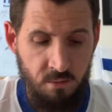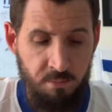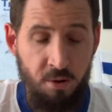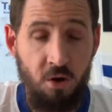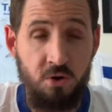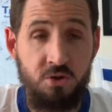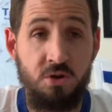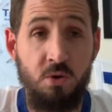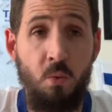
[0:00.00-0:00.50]

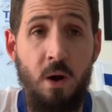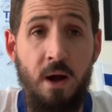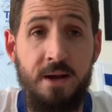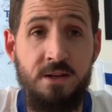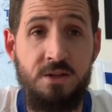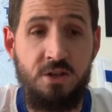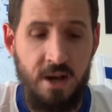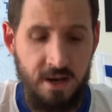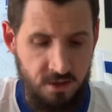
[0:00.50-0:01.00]
Posh away
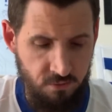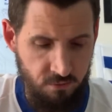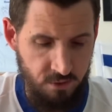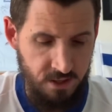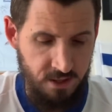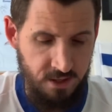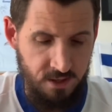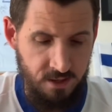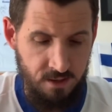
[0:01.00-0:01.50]

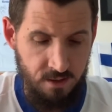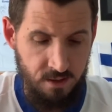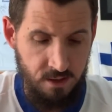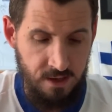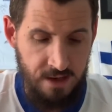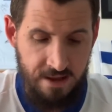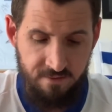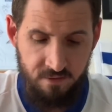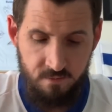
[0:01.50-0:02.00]
January the
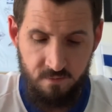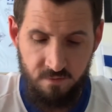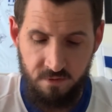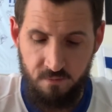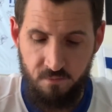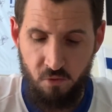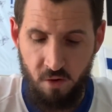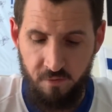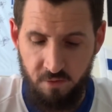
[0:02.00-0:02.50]
11th
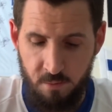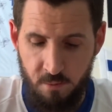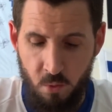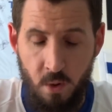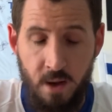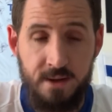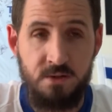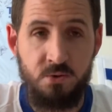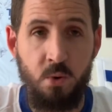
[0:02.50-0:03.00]
and Rotherham
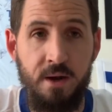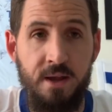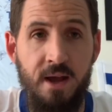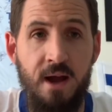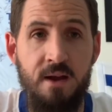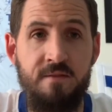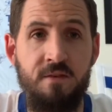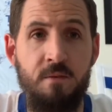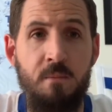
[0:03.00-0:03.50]
away
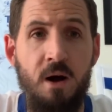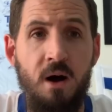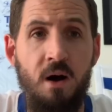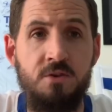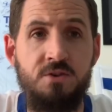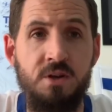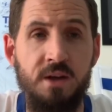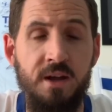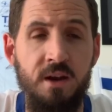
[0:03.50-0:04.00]
28th of
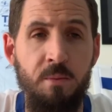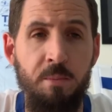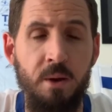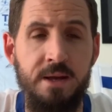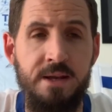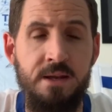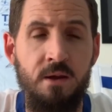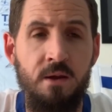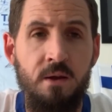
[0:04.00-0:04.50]
March are going to
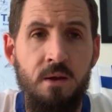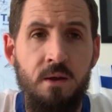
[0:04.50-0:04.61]
be